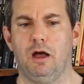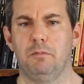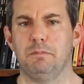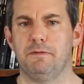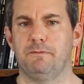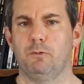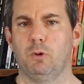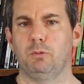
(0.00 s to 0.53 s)

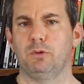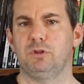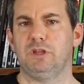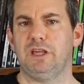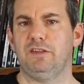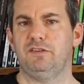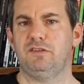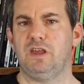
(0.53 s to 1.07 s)
Before
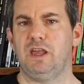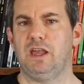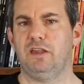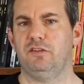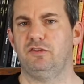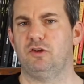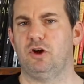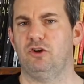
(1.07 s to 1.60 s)
release day,
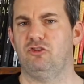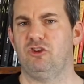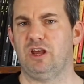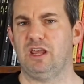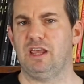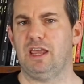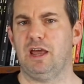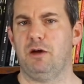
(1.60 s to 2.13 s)
start
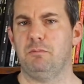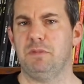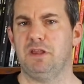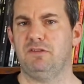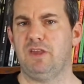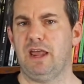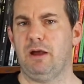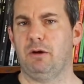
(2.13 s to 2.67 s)
checking out
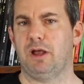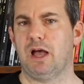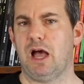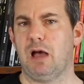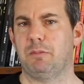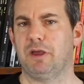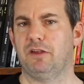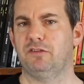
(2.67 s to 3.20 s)
Midtown
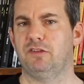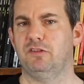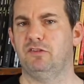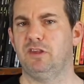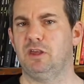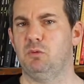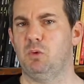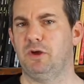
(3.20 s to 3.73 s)
Comics to
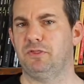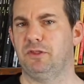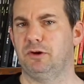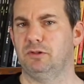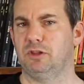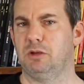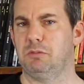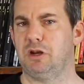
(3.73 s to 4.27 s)
see what
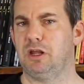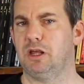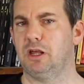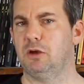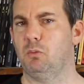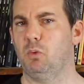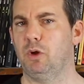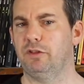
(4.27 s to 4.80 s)
they're
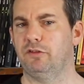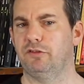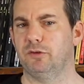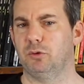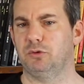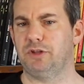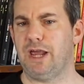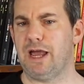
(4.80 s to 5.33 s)
limiting, what's
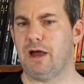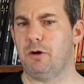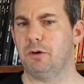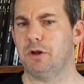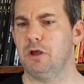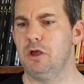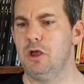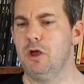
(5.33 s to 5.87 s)
sold
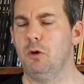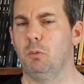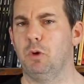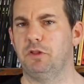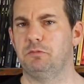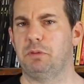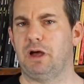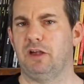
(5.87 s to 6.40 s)
out,
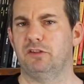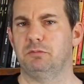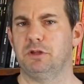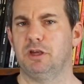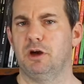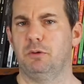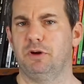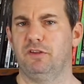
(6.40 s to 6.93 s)
what's possibly
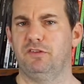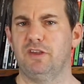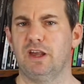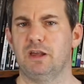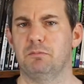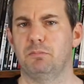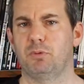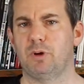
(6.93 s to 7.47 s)
going to
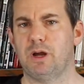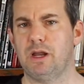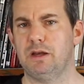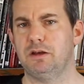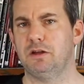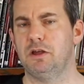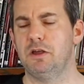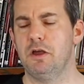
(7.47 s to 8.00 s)
second
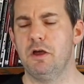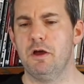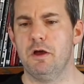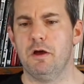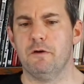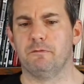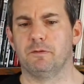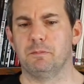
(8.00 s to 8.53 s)
print.
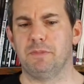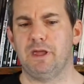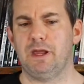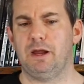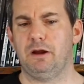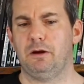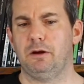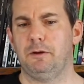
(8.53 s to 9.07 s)
From
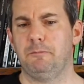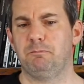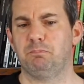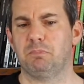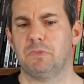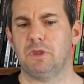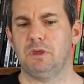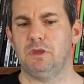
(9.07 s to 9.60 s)
there,
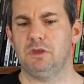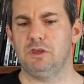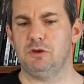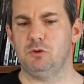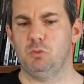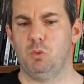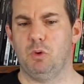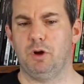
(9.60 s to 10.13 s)

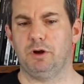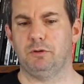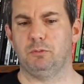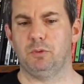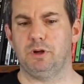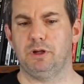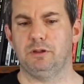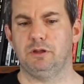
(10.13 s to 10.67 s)
you want to
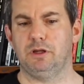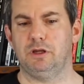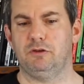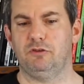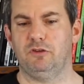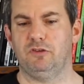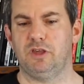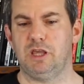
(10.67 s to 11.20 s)
really
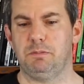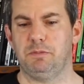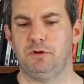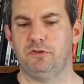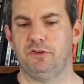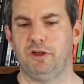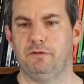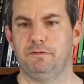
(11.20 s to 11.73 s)
just keep
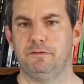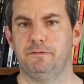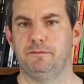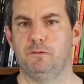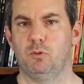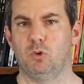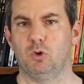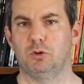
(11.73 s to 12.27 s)
yourself
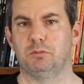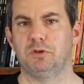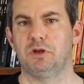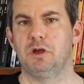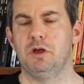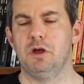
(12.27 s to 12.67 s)
informed.